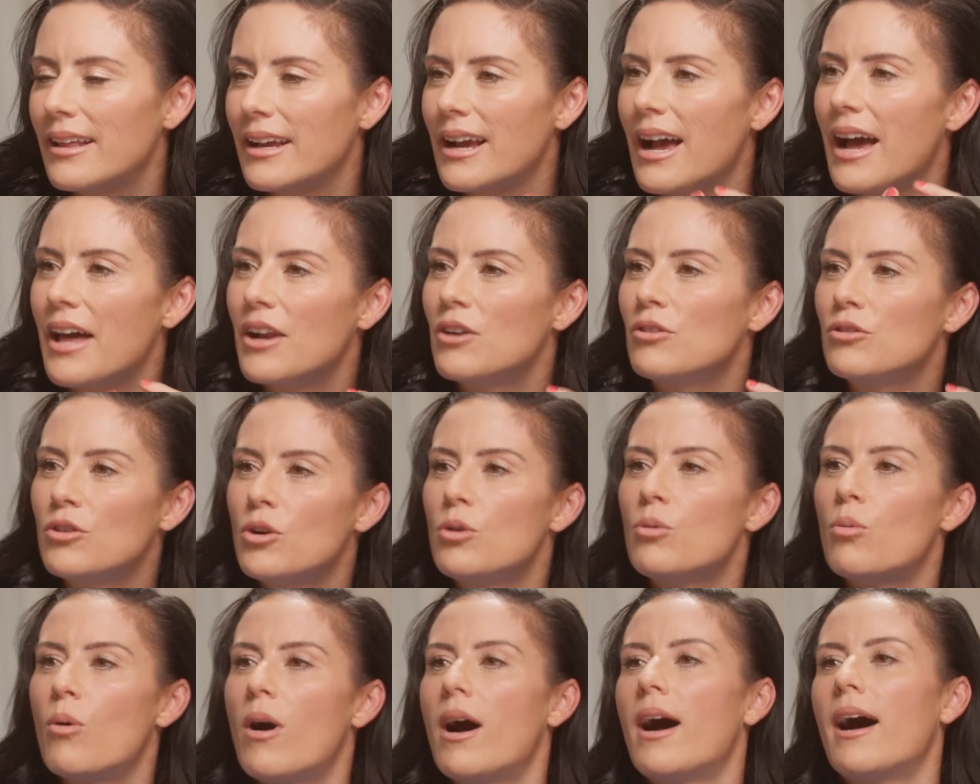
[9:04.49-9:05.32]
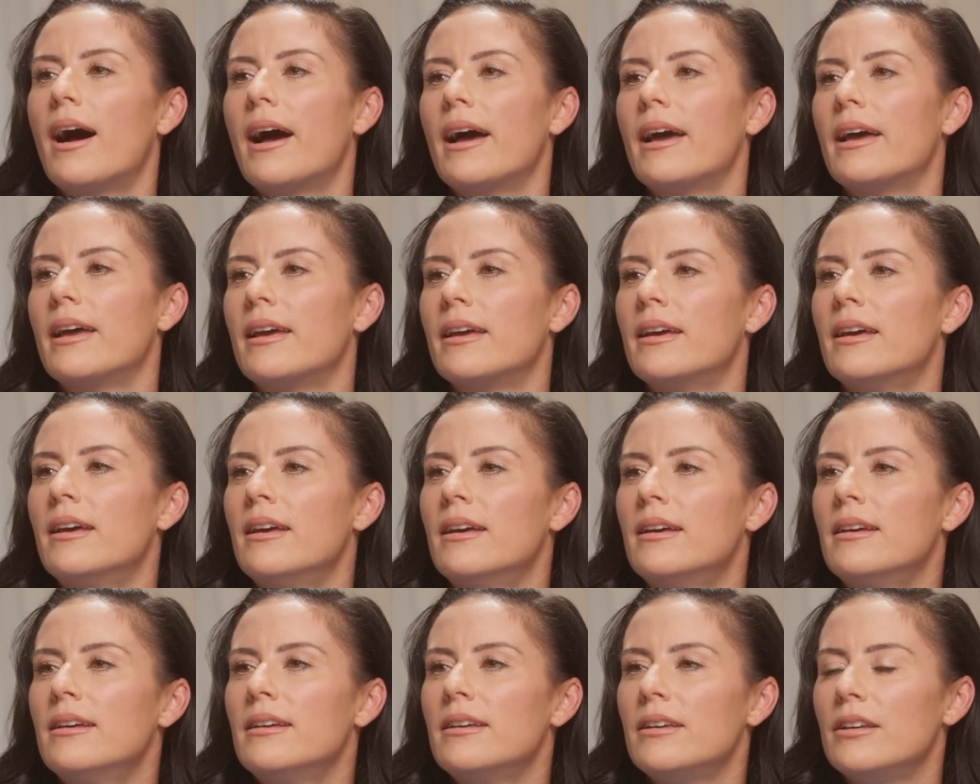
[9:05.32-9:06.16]
Like I don't know why,
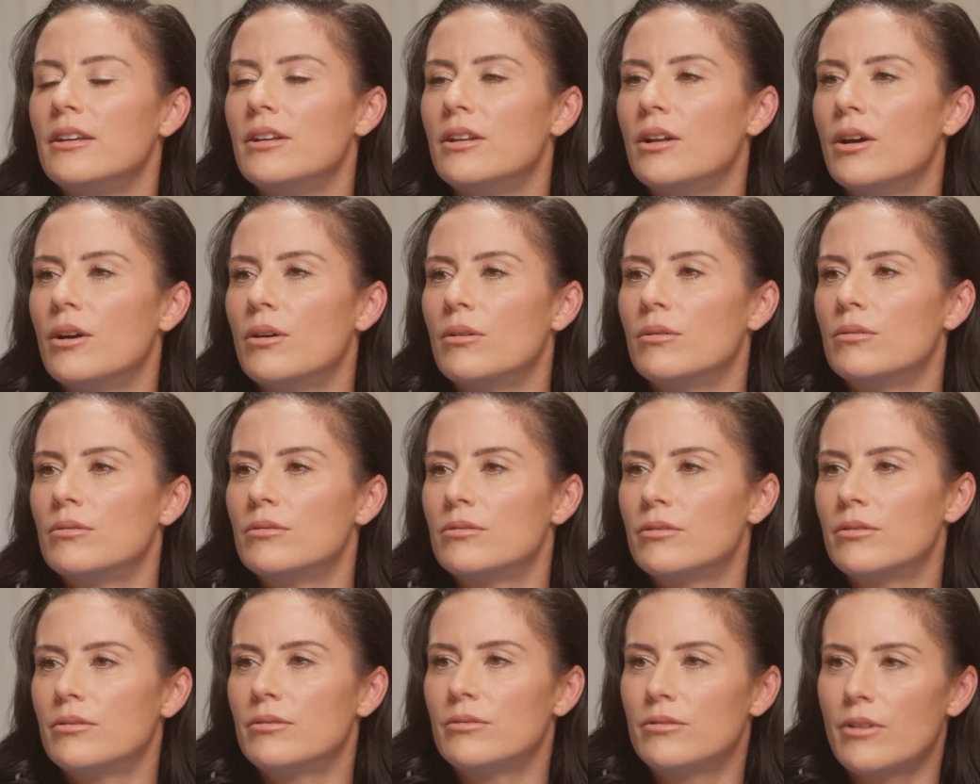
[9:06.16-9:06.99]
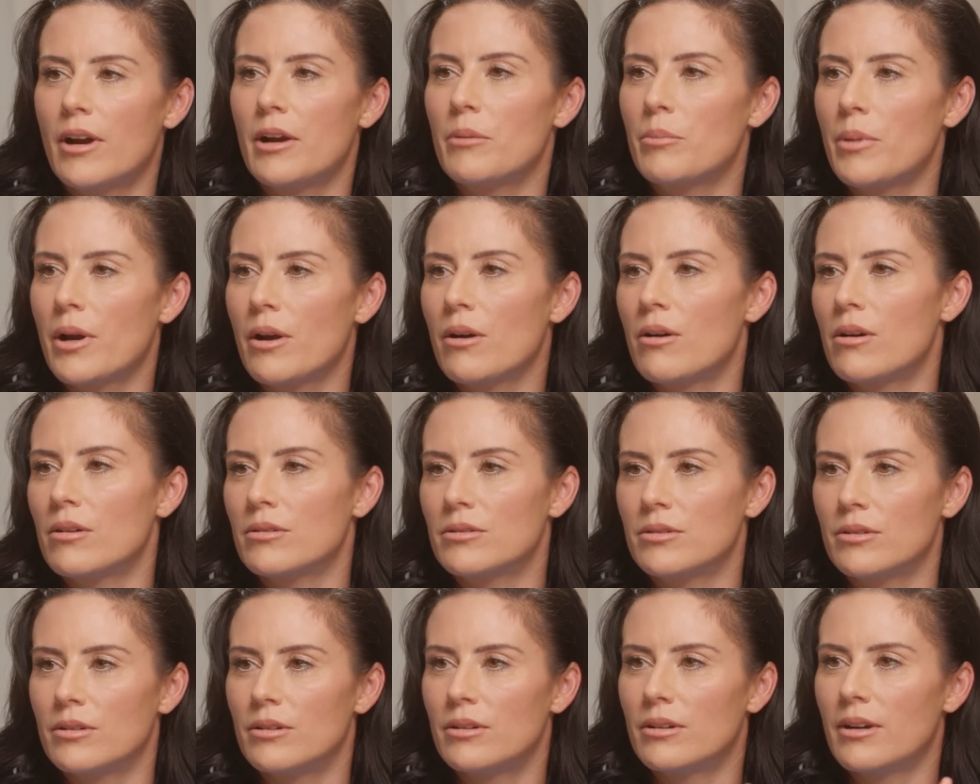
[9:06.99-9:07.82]
you know, Greg
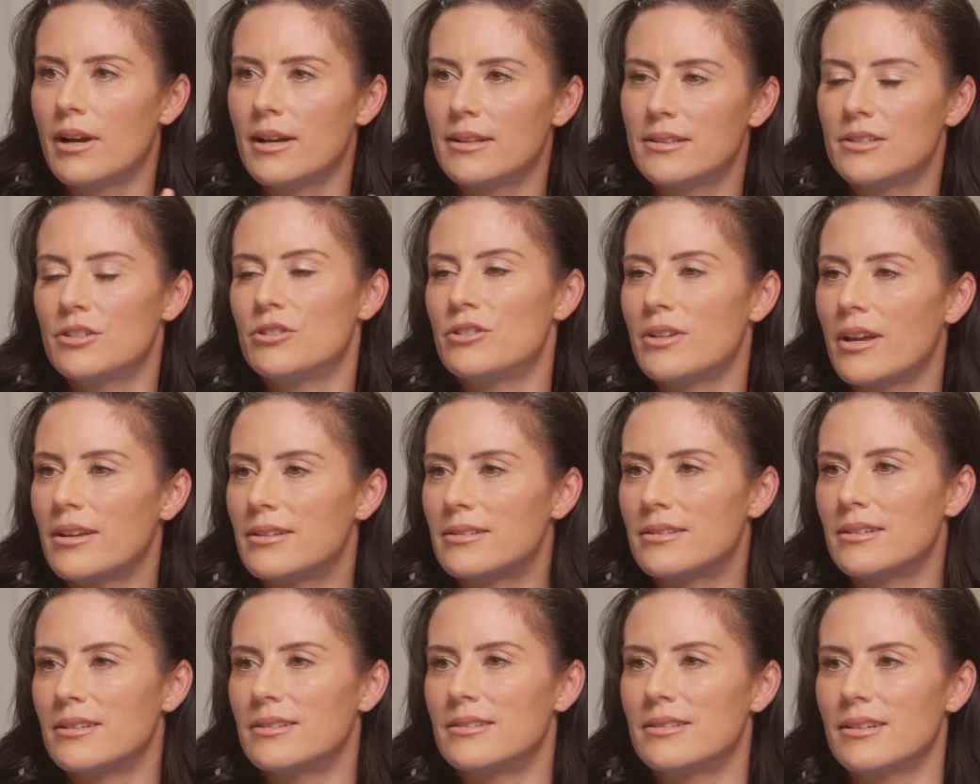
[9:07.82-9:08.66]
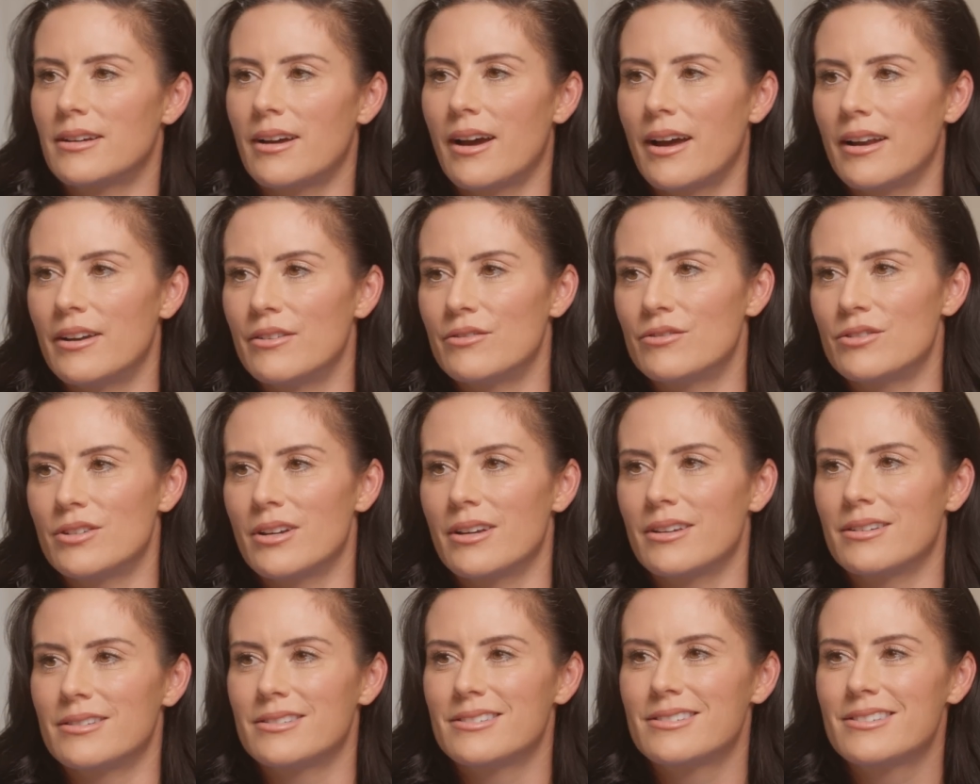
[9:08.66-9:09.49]
Berhalter had suggested to kind of
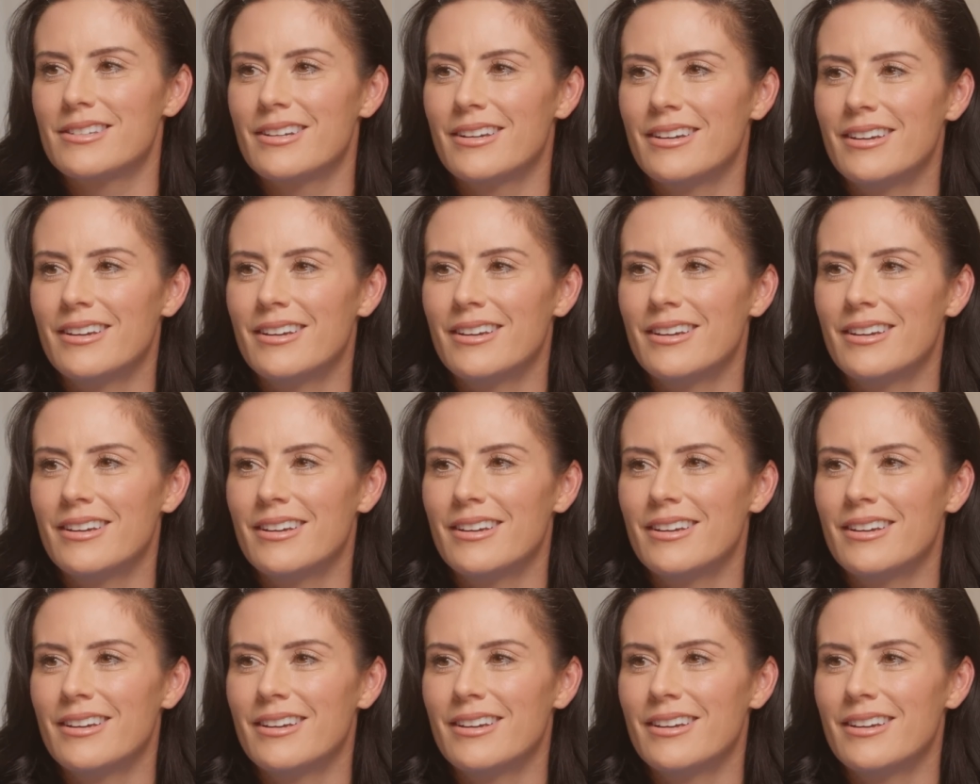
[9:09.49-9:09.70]
just